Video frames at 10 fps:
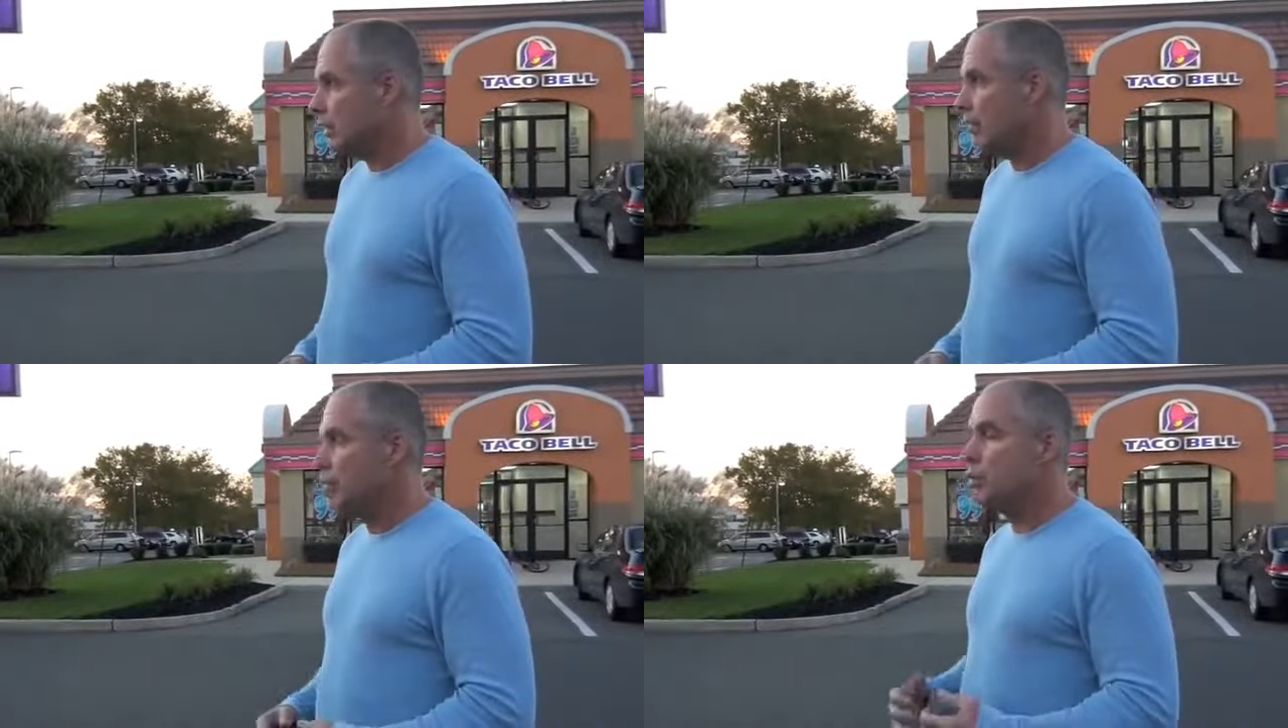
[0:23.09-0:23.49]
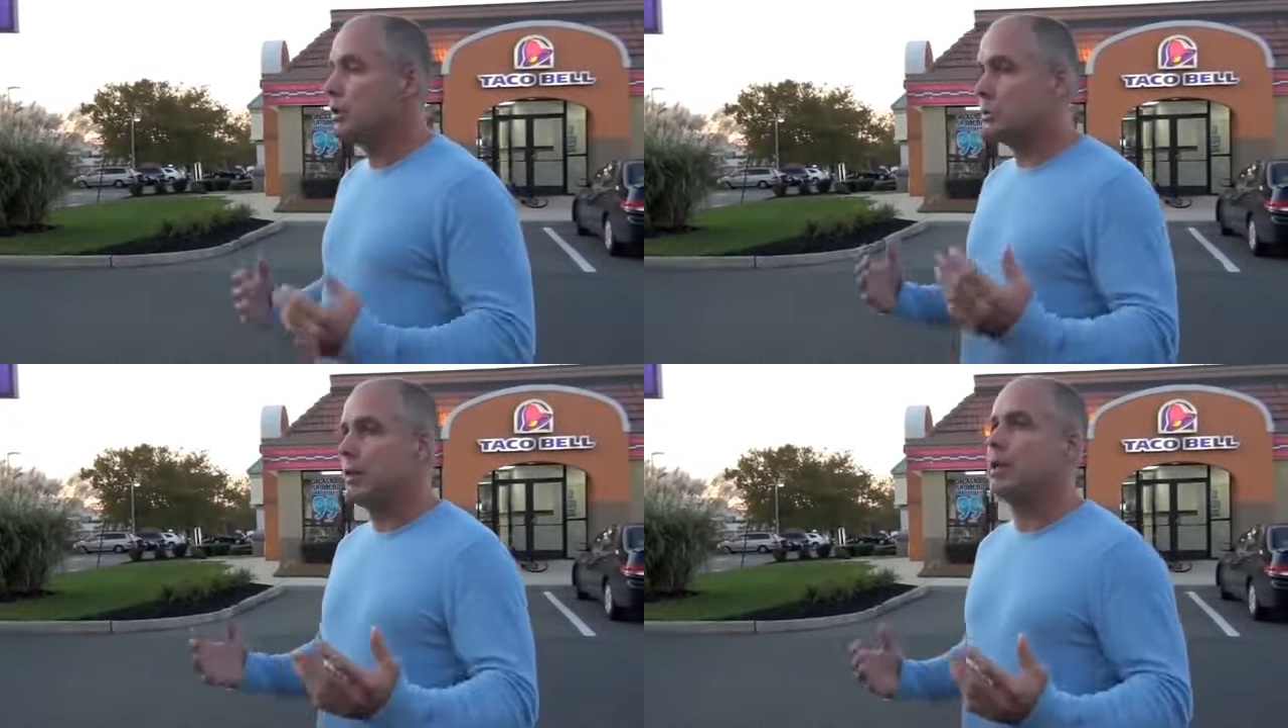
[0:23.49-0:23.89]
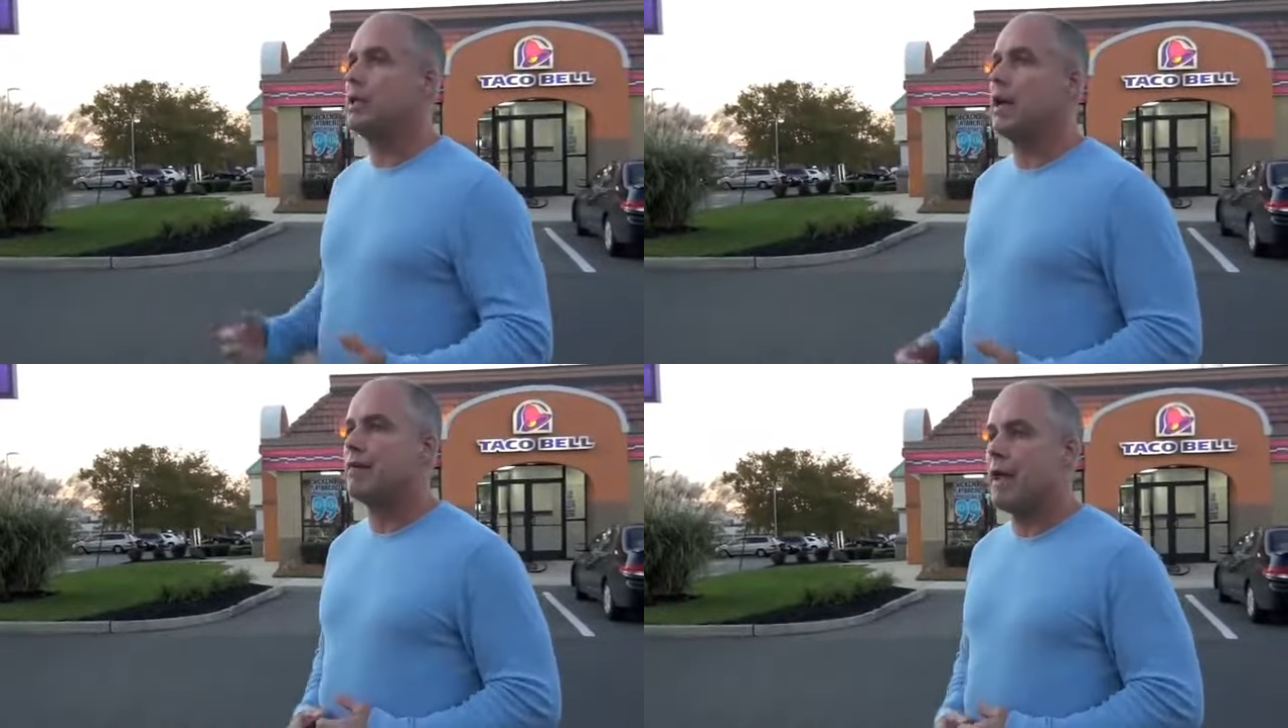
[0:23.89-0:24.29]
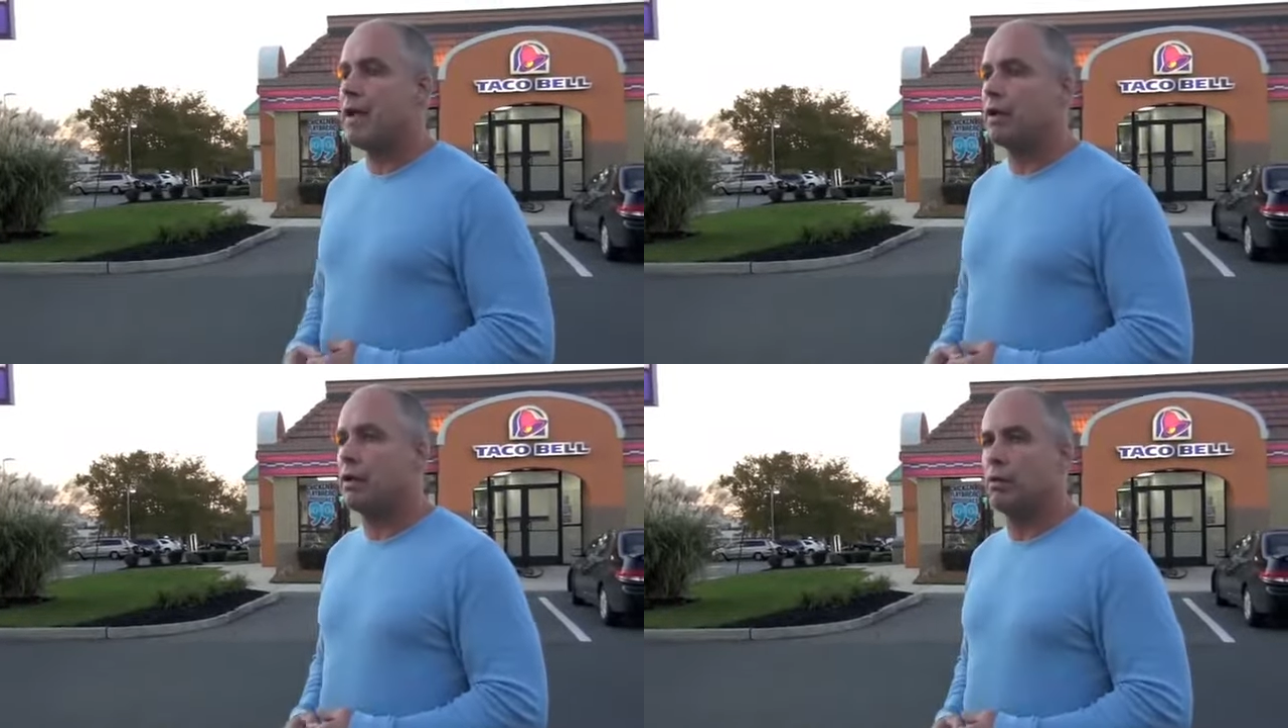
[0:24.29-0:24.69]
If you were displaying a lot of
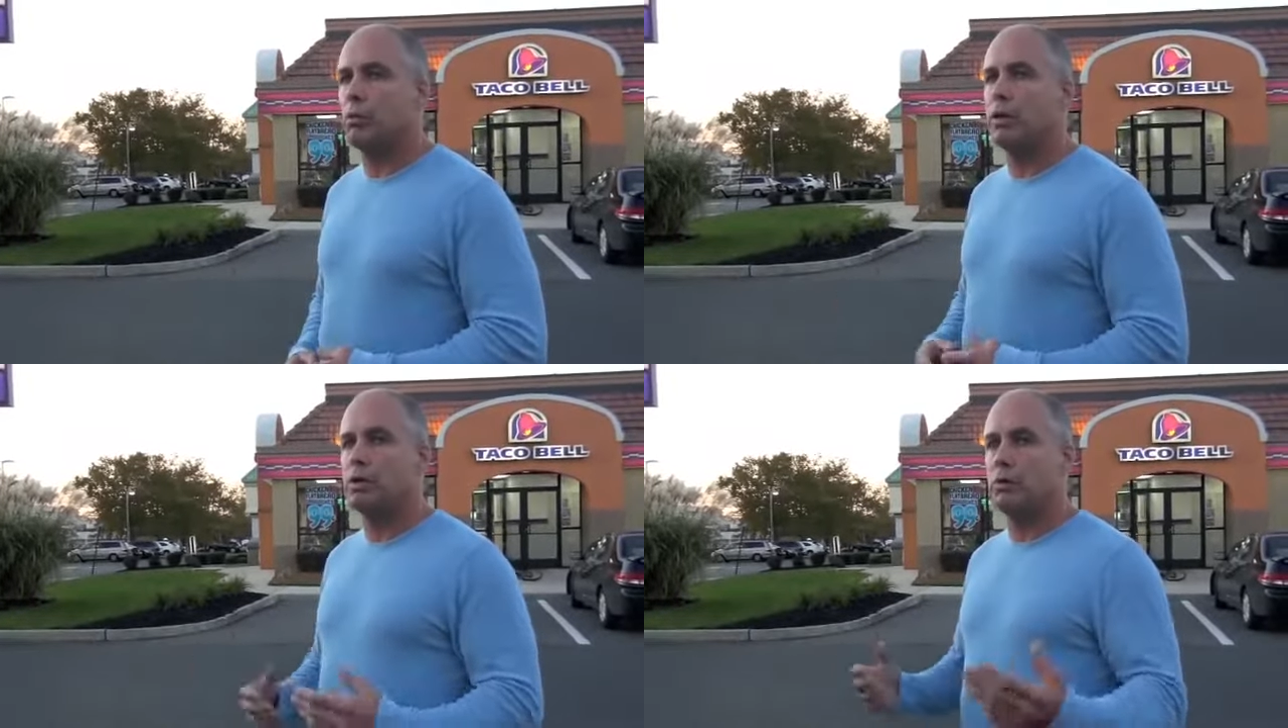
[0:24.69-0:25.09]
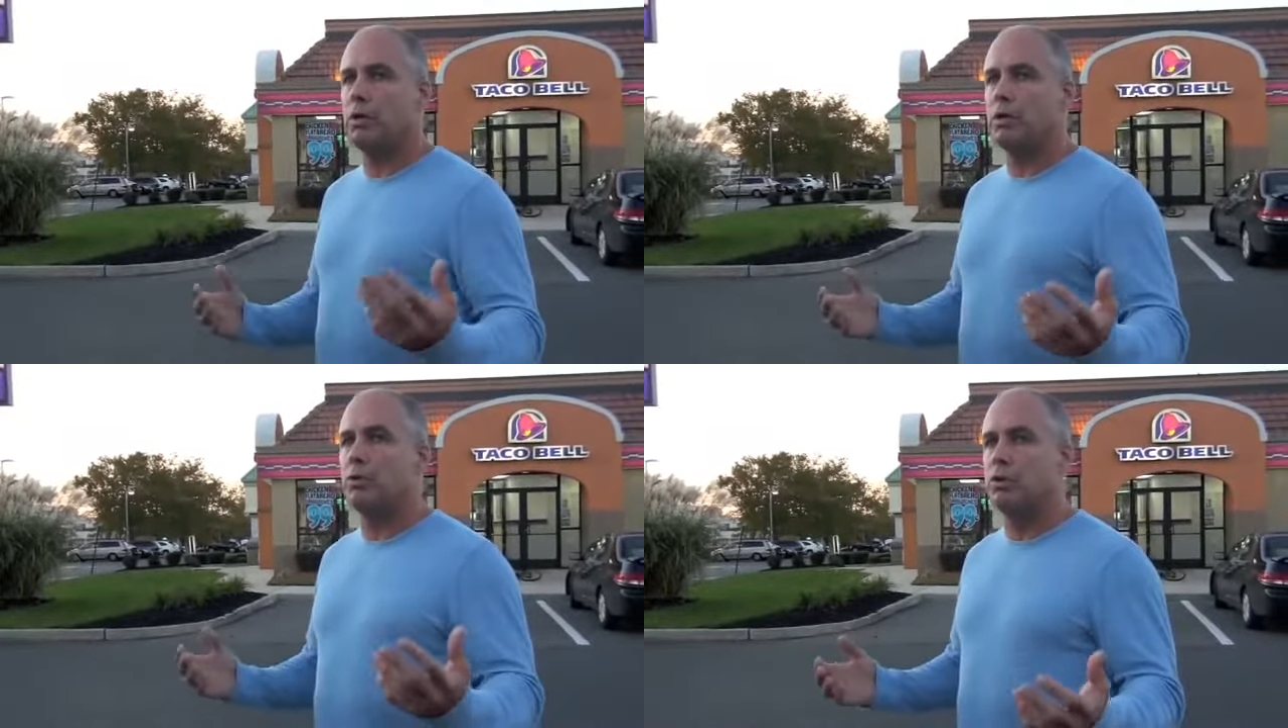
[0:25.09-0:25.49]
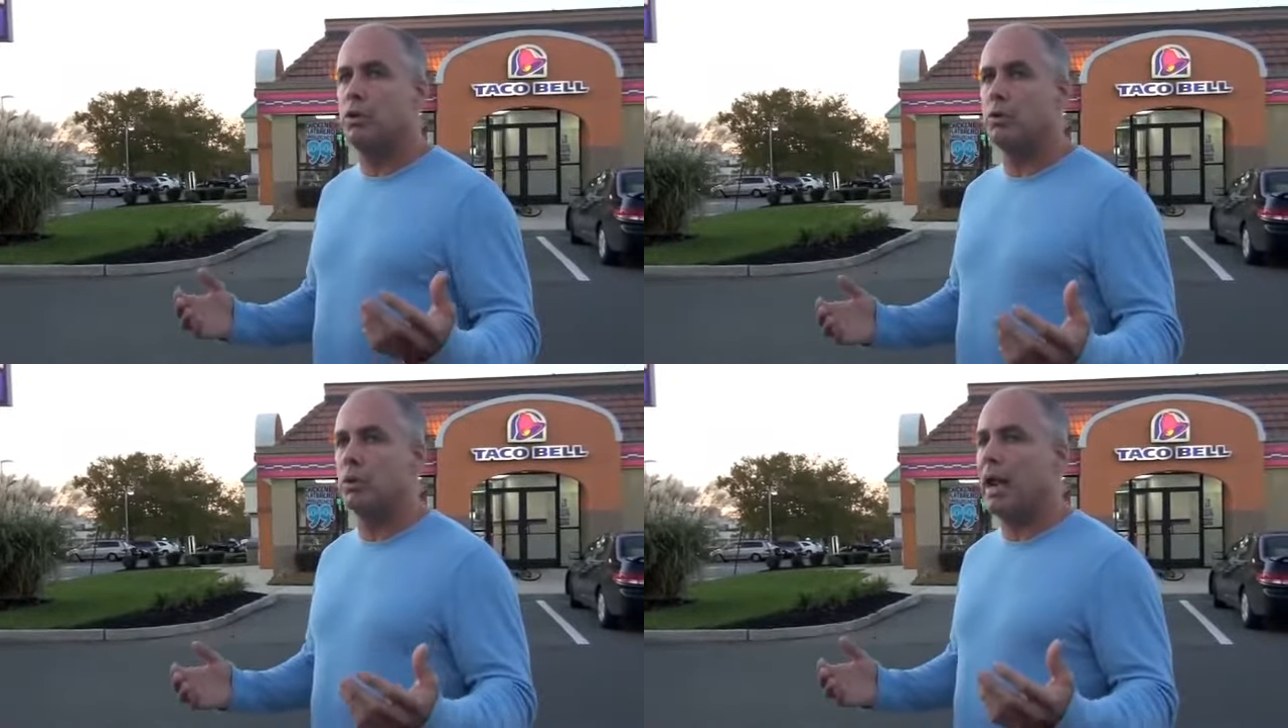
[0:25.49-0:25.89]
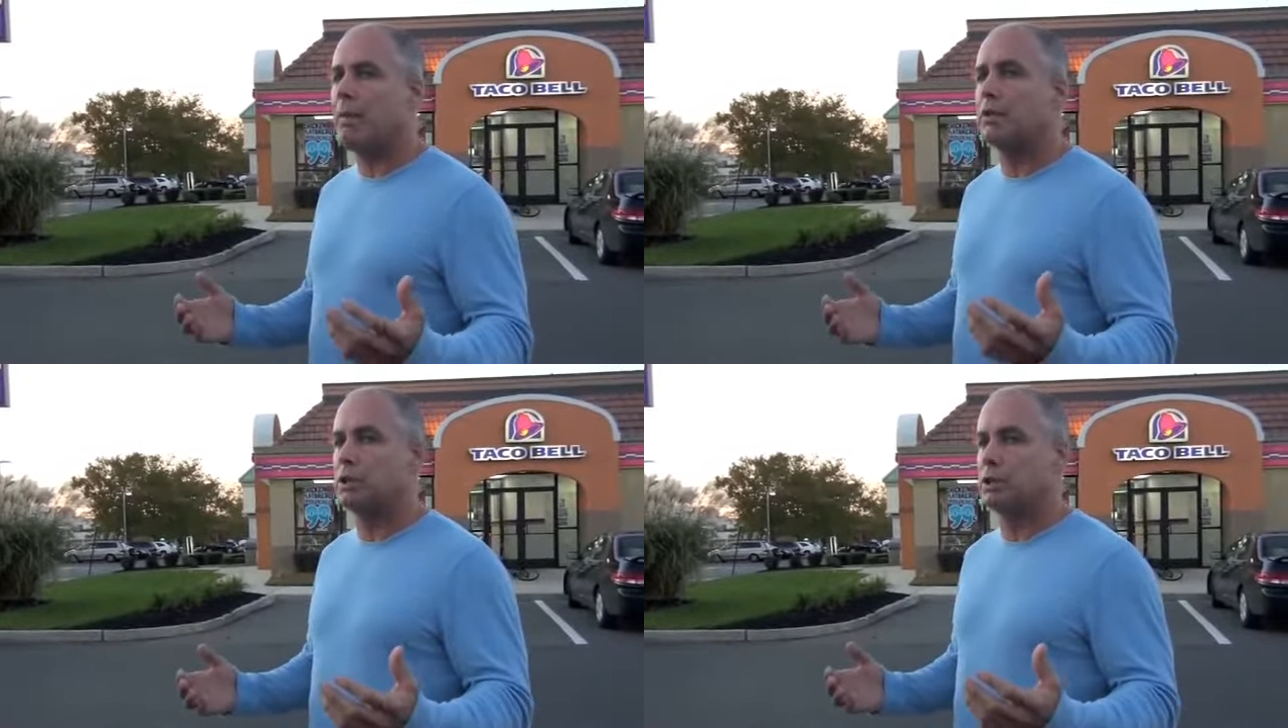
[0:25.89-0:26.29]
anger, what happens